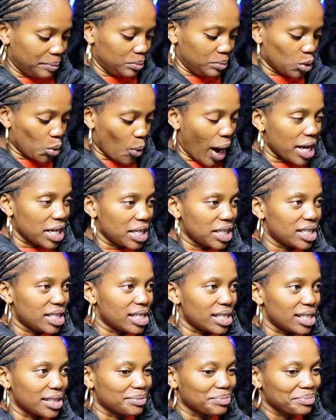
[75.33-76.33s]
We're
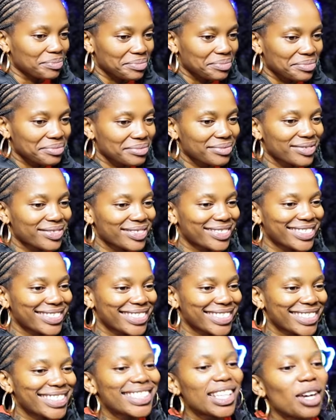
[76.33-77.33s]
eating. Mm.
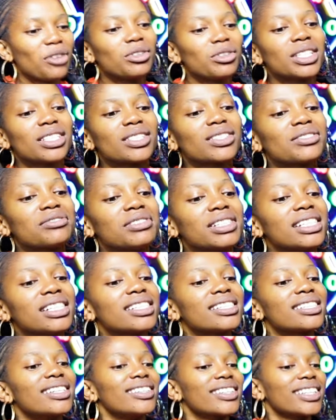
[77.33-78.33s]
Your food is
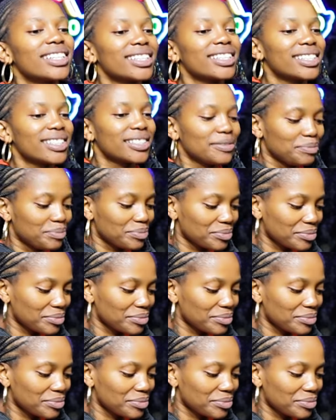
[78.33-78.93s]
finished. Now. Are they blind?